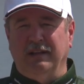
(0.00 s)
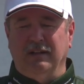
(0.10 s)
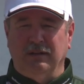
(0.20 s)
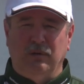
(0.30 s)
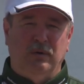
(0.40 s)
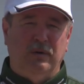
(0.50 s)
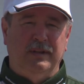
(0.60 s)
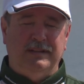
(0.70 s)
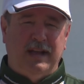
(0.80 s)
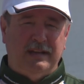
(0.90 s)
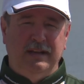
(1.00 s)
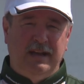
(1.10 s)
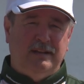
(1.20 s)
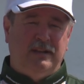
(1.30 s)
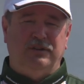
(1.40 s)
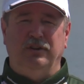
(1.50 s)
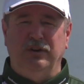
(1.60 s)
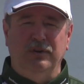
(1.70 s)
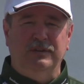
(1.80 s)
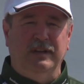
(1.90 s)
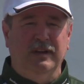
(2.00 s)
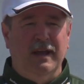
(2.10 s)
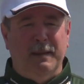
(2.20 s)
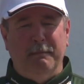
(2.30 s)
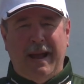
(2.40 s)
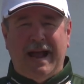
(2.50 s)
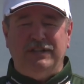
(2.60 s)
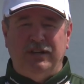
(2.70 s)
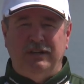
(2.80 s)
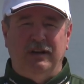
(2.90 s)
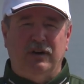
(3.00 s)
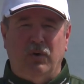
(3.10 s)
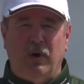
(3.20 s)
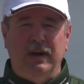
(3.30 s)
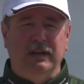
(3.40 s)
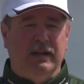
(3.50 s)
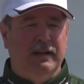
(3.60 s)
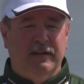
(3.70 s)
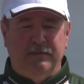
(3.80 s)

and the lure and the technique that you're using. Match it accordingly.